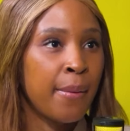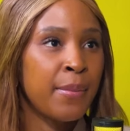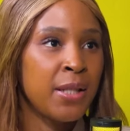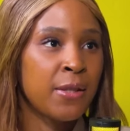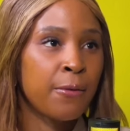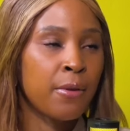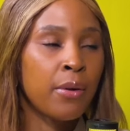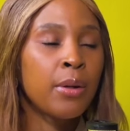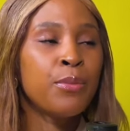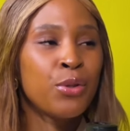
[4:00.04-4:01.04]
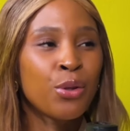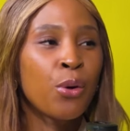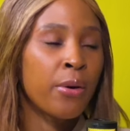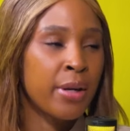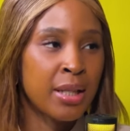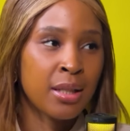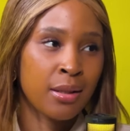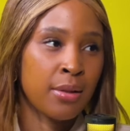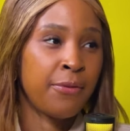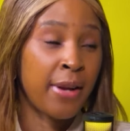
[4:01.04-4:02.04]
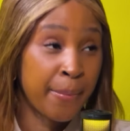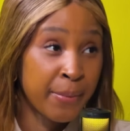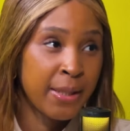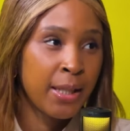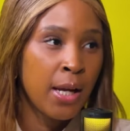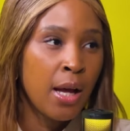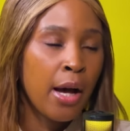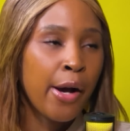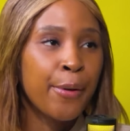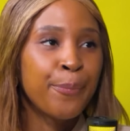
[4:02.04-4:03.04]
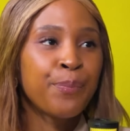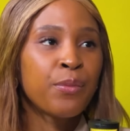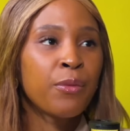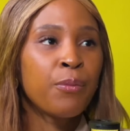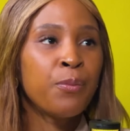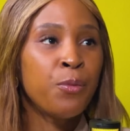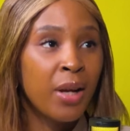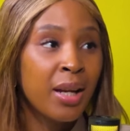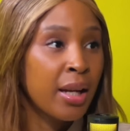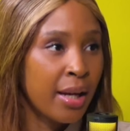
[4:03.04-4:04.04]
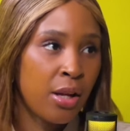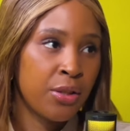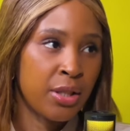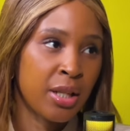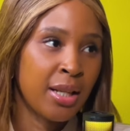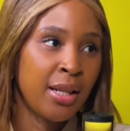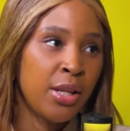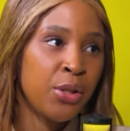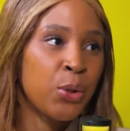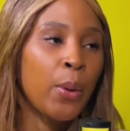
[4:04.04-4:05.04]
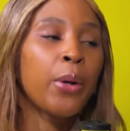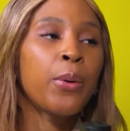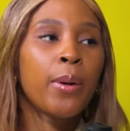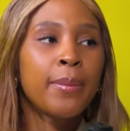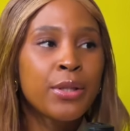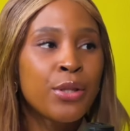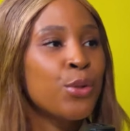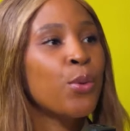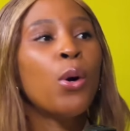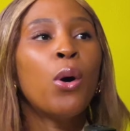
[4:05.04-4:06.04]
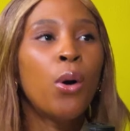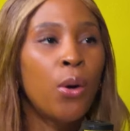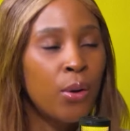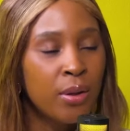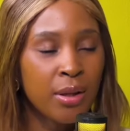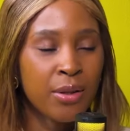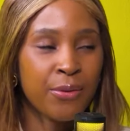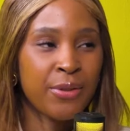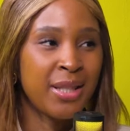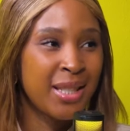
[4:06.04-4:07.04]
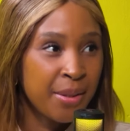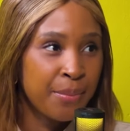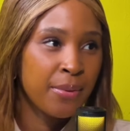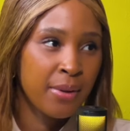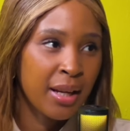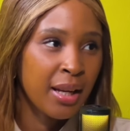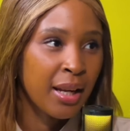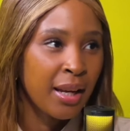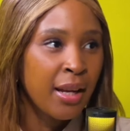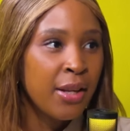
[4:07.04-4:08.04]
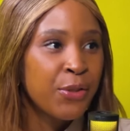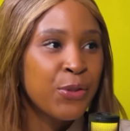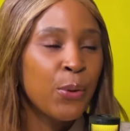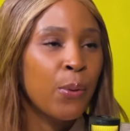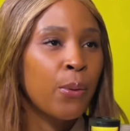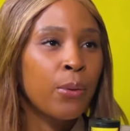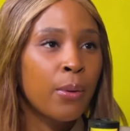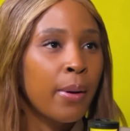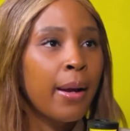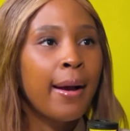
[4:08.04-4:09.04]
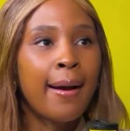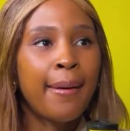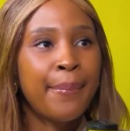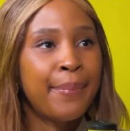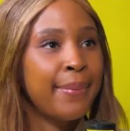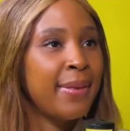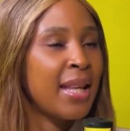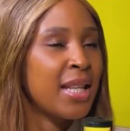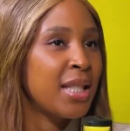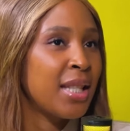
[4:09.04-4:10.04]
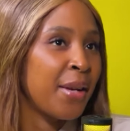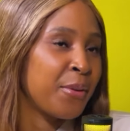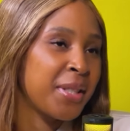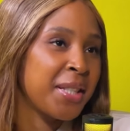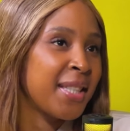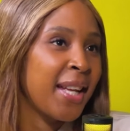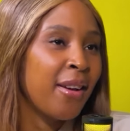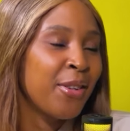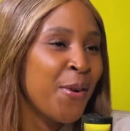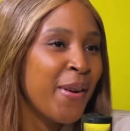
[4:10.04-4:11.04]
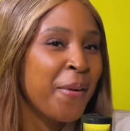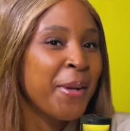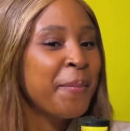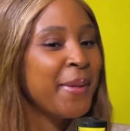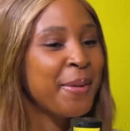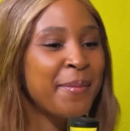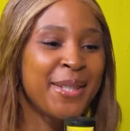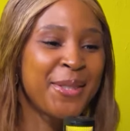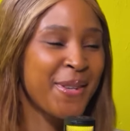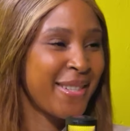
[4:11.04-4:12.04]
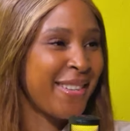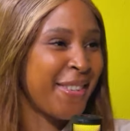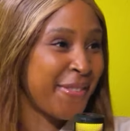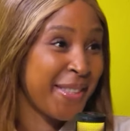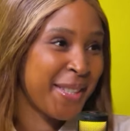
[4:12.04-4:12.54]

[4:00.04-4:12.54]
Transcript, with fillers: family is a very music oriented family, um, reggae culture. So I grew up listening to a whole lot of deep reggae. So growing up, that's I was just like, oh, you know what? I want to be the Madonna of